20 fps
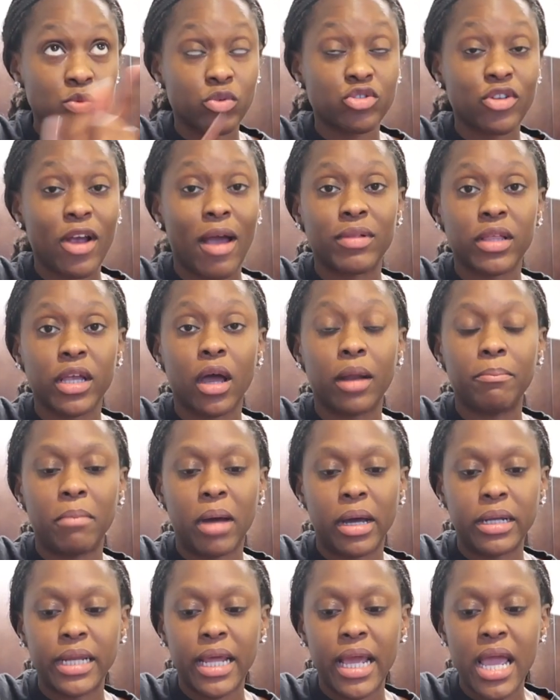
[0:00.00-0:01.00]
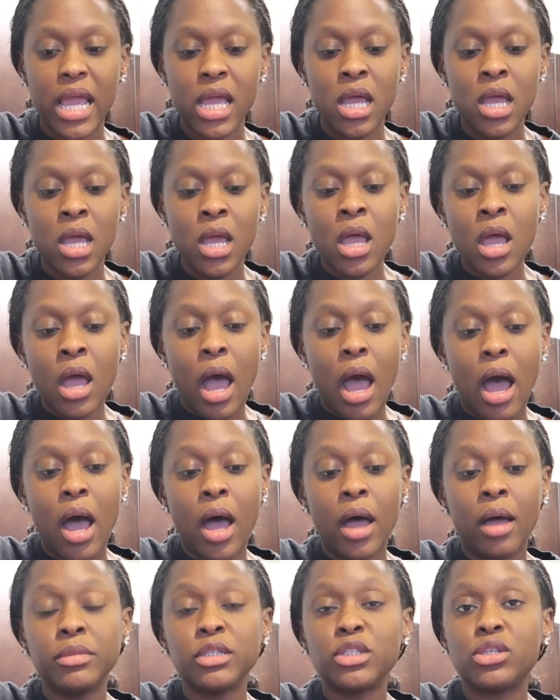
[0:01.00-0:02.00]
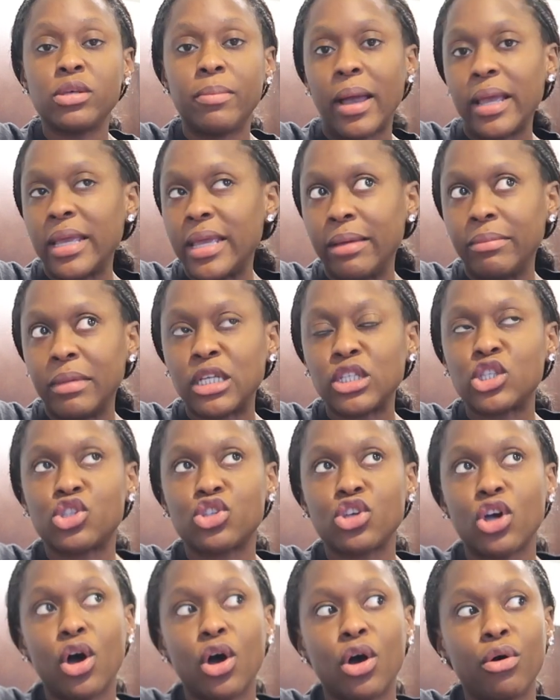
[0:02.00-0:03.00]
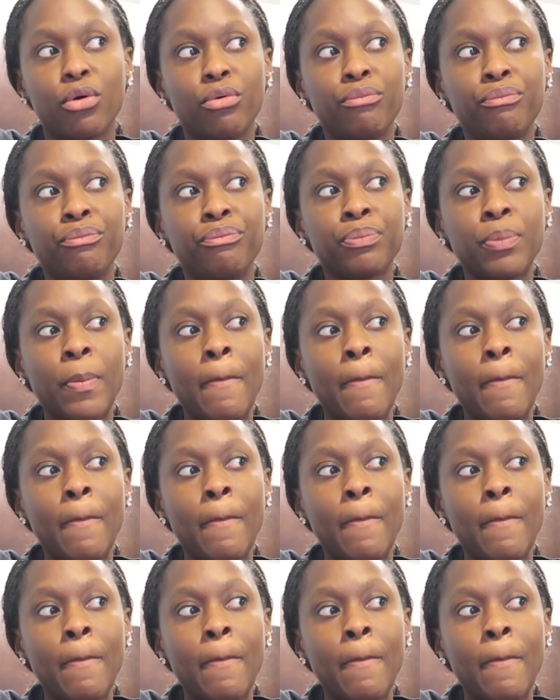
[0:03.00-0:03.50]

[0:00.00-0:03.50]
We're traveling on Monday um, to Miami. So